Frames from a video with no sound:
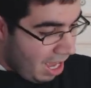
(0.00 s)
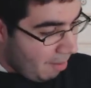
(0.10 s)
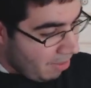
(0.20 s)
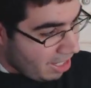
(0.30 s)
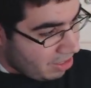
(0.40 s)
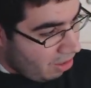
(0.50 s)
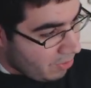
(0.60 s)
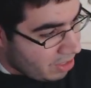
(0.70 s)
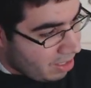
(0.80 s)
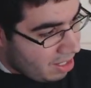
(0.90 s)
I'm like,
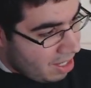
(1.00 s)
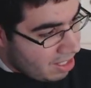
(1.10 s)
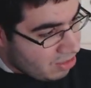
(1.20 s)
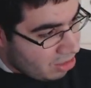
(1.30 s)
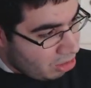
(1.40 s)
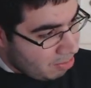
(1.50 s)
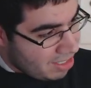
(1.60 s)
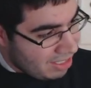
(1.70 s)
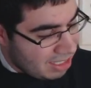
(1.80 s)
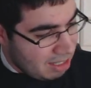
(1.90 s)
no. So I told him
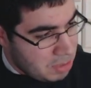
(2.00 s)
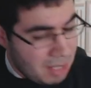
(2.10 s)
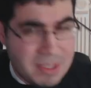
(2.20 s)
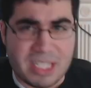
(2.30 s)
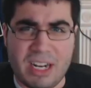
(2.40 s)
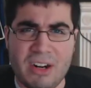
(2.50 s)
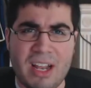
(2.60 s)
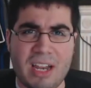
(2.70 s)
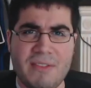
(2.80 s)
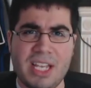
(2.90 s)
to sign 10-time champ. He's like, aren't
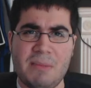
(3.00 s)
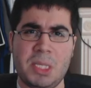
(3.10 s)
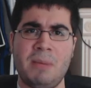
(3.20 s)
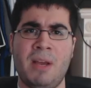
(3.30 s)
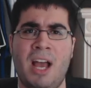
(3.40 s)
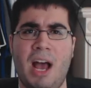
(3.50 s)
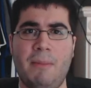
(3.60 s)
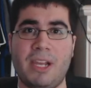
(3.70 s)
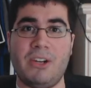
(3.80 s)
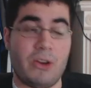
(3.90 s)
I 11-time champ?
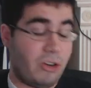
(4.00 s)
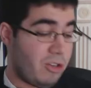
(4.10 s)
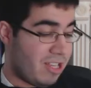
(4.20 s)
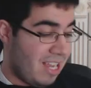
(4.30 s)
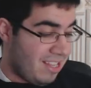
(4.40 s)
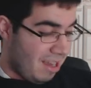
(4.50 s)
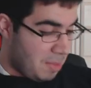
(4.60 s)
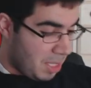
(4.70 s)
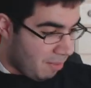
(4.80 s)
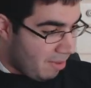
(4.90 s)
I'm like, no, you're only a
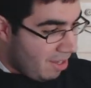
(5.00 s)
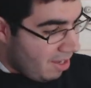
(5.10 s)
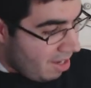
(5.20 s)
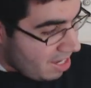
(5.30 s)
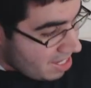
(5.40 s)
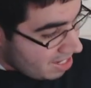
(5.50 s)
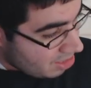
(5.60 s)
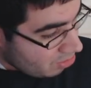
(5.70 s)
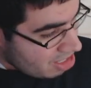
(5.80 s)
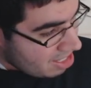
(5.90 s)
10-time champ. And he
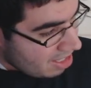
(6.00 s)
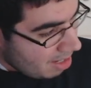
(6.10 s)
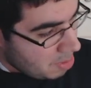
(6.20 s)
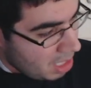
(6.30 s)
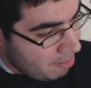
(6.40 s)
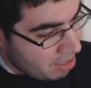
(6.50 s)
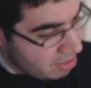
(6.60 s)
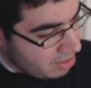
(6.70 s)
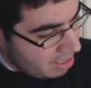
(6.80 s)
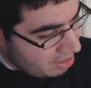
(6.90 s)
is only a 10-time champ
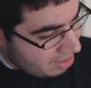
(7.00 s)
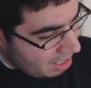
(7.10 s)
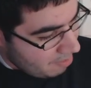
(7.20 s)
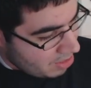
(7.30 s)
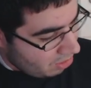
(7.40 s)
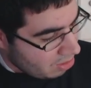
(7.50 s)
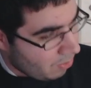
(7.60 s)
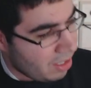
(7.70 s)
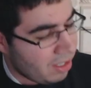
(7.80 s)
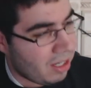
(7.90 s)
because at the time he only
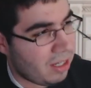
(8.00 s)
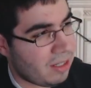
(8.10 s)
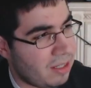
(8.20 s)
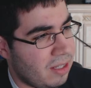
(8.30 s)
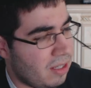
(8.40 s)
won, what